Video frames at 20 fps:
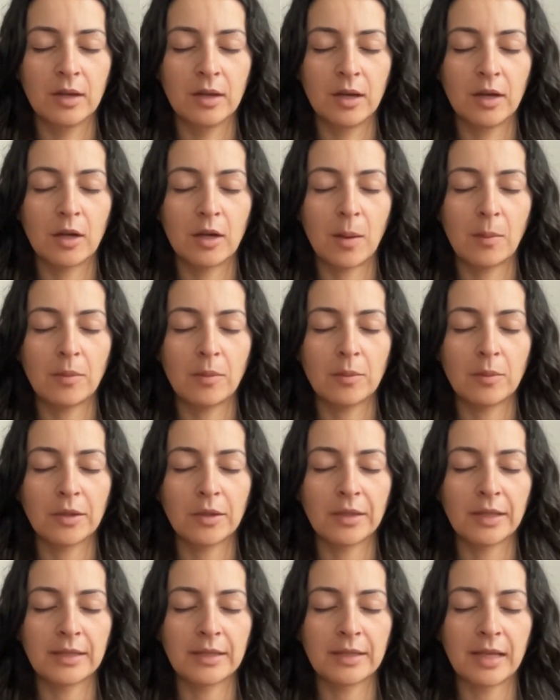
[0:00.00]
A couple more
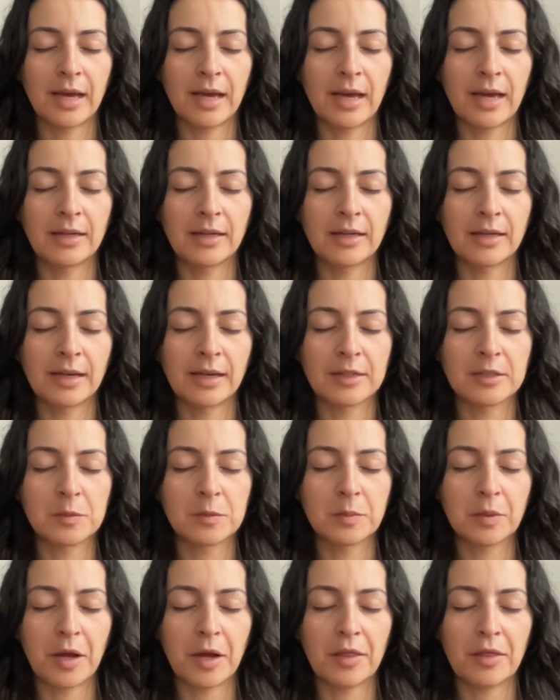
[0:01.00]
like that. A nice
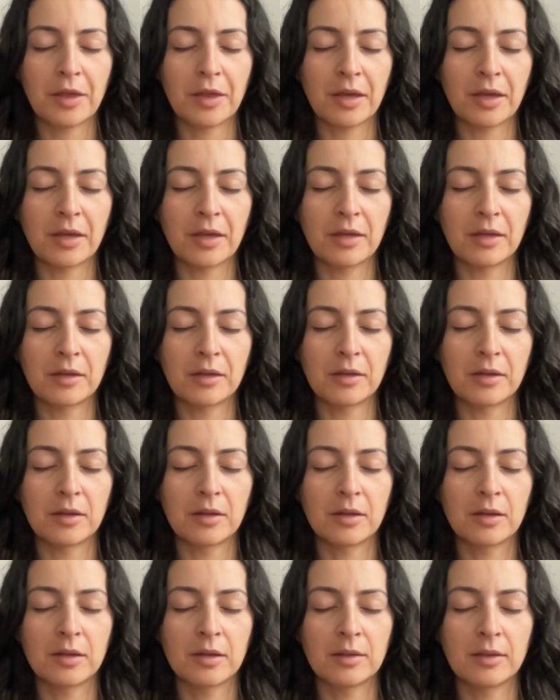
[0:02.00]
breath
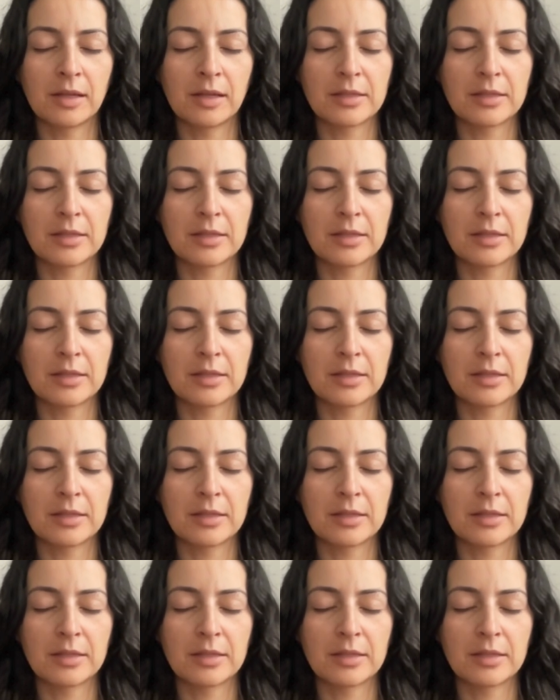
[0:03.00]
in,